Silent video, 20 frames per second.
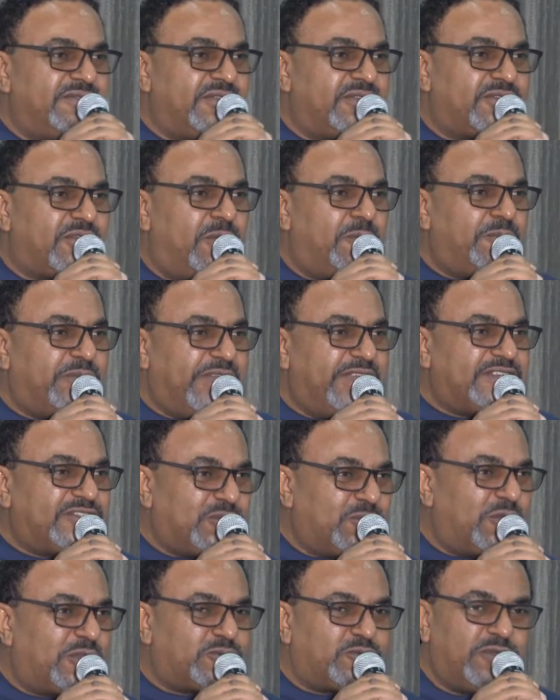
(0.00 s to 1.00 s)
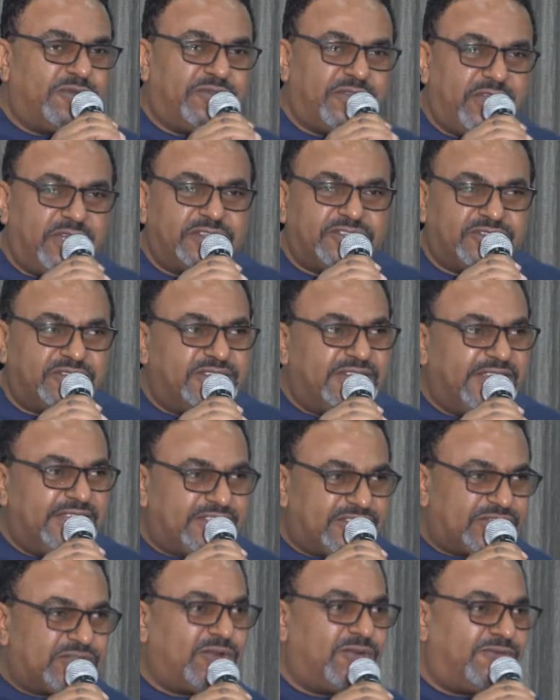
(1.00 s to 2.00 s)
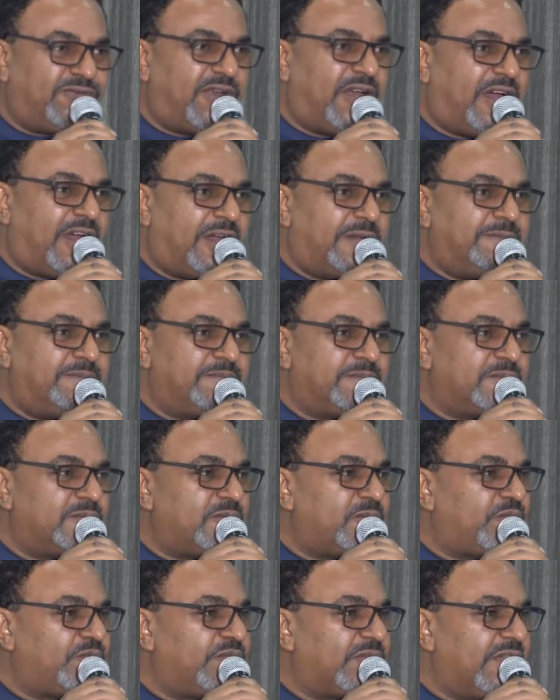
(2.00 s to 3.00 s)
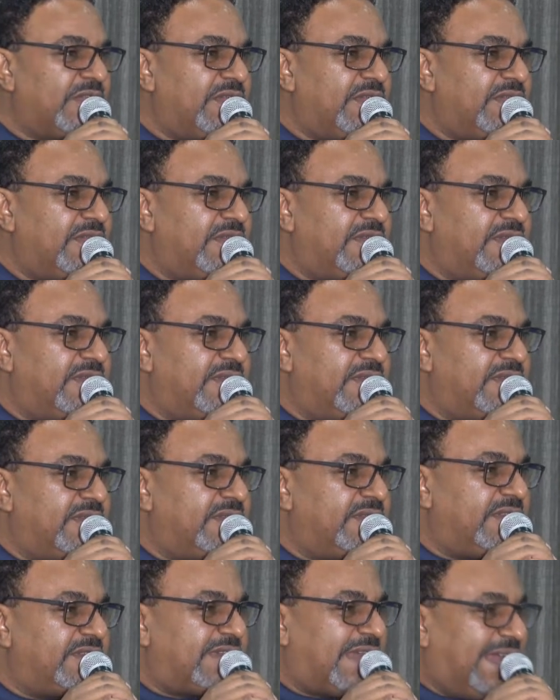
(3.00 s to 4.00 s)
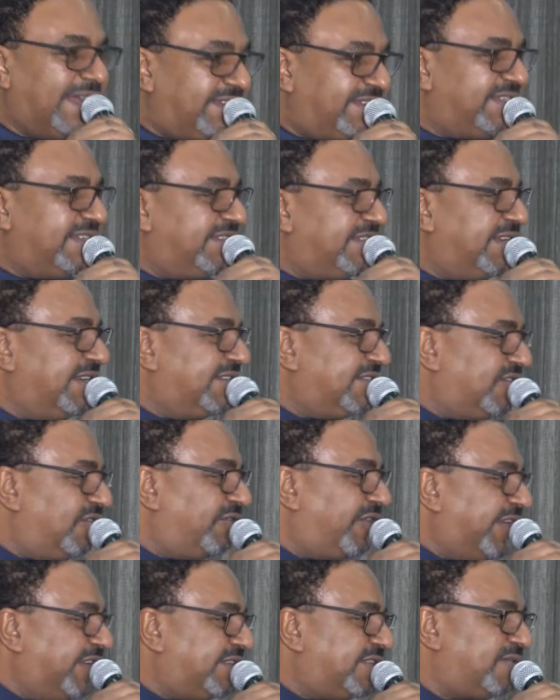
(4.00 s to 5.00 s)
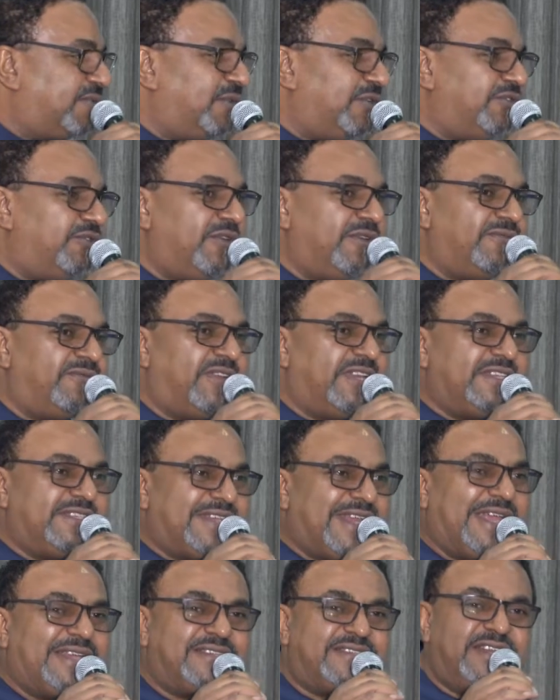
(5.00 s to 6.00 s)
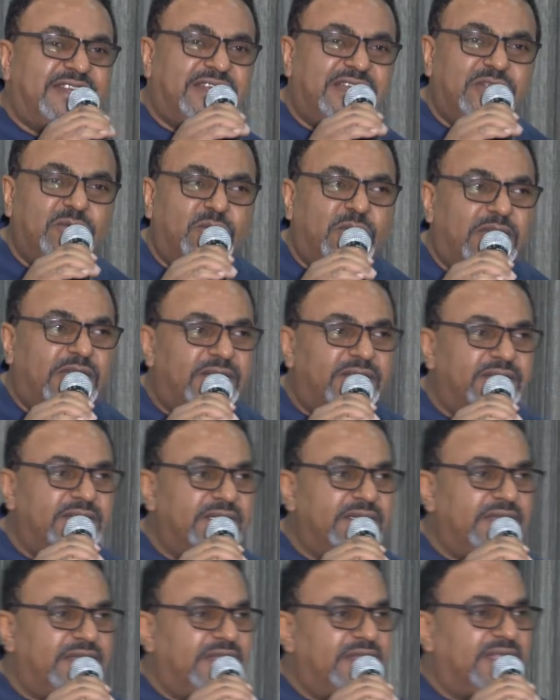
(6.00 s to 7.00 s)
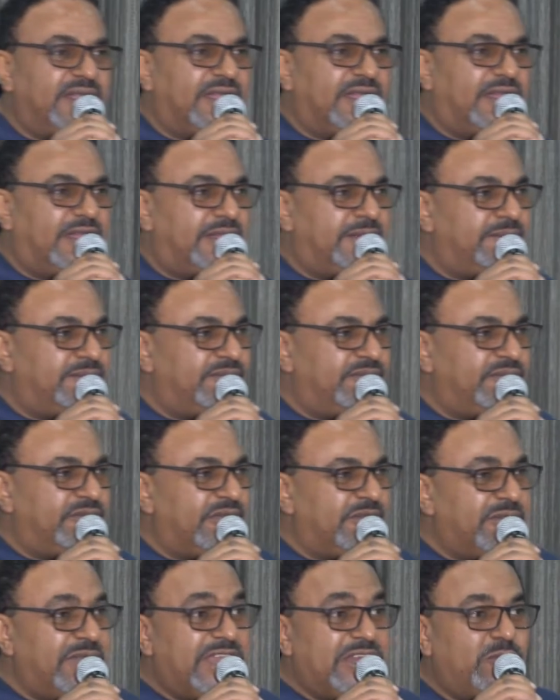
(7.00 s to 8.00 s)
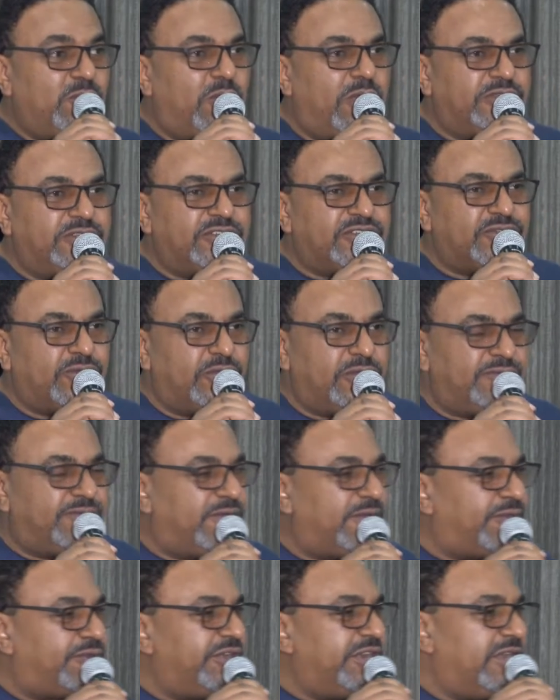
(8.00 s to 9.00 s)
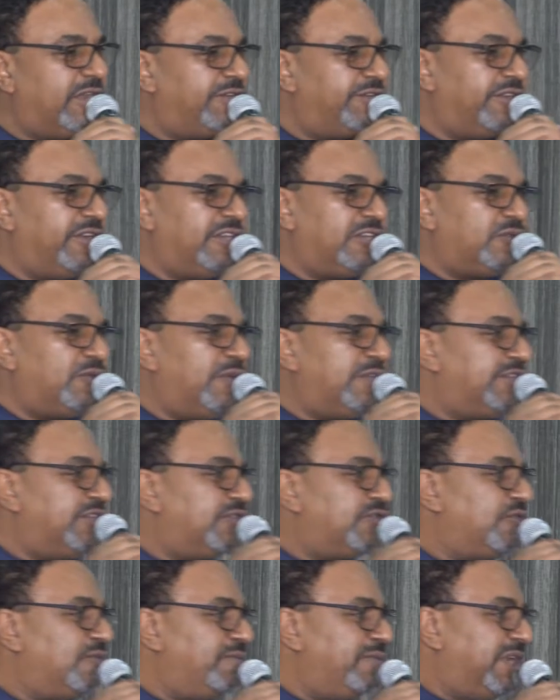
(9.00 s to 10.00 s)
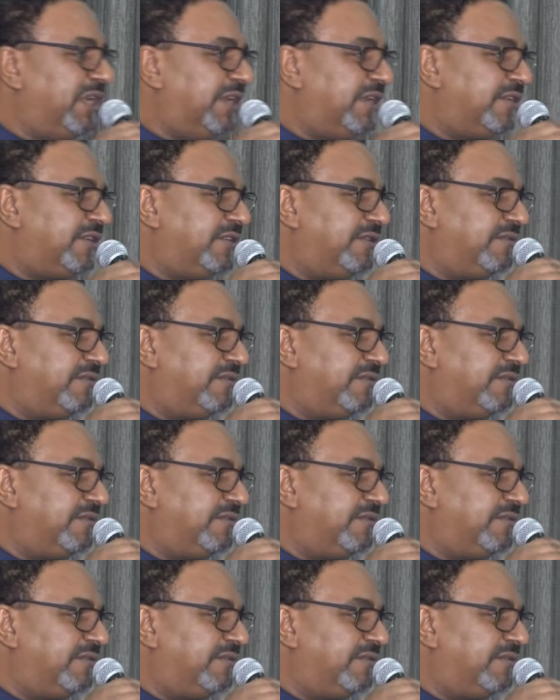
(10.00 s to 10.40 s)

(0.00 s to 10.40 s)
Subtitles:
Compared to what we've heard today so far, that ICT is great, so we're doing fantastically well. Made one sold for $322 million.